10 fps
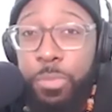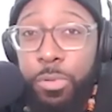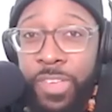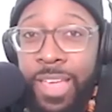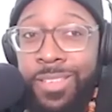
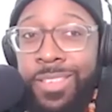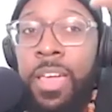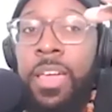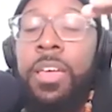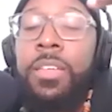projects
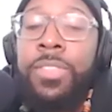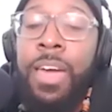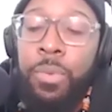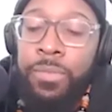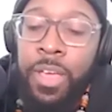that mm.
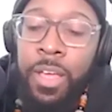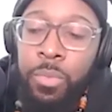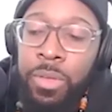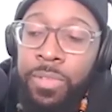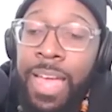we've done
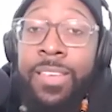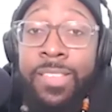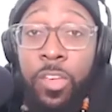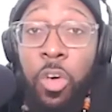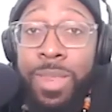with, like I said,
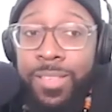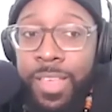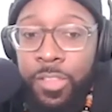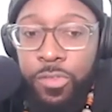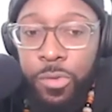Comedy
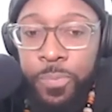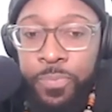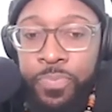Central.